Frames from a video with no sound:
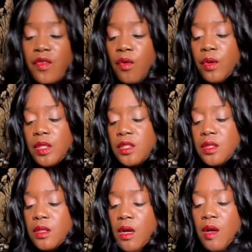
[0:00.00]
of
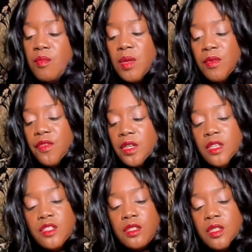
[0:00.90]
Coins, um, maybe
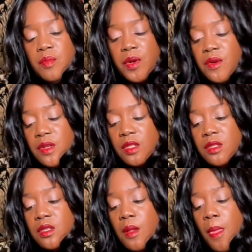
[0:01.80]
financially
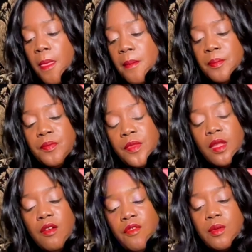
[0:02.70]
burdened
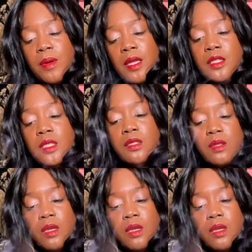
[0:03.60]
for Pisces.